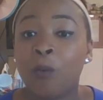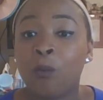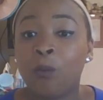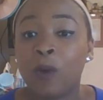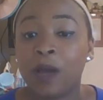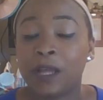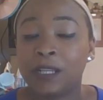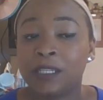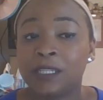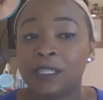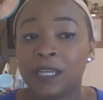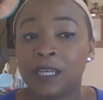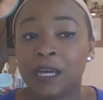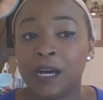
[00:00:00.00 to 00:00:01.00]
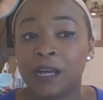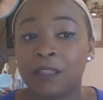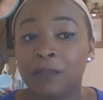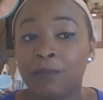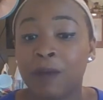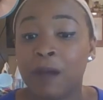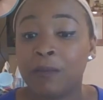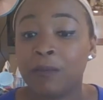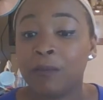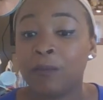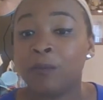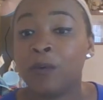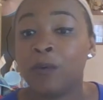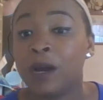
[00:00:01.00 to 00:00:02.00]
what the problem
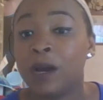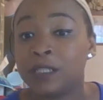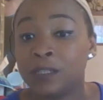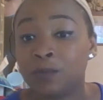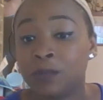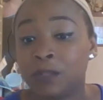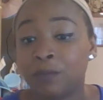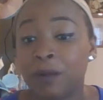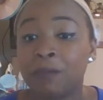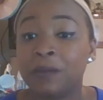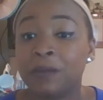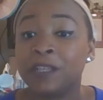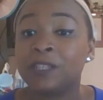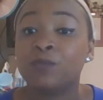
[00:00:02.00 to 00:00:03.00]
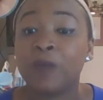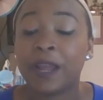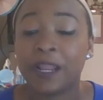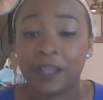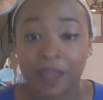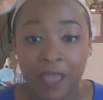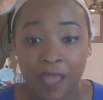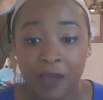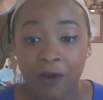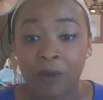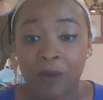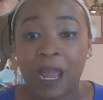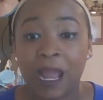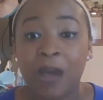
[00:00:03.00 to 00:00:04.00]
was, is what the problem is right now
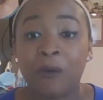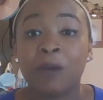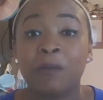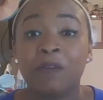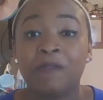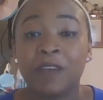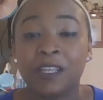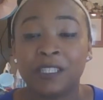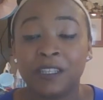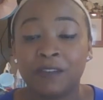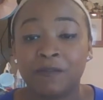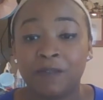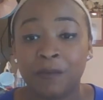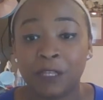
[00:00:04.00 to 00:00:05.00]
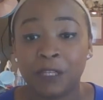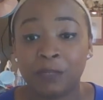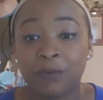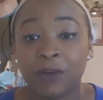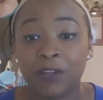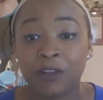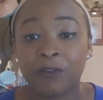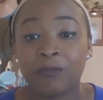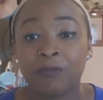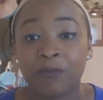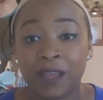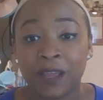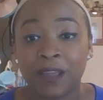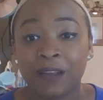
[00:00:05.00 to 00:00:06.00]
and how can we fix it from this point
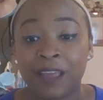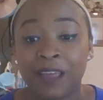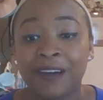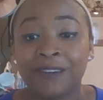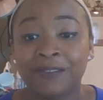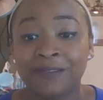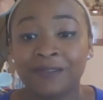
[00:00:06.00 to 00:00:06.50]
right now.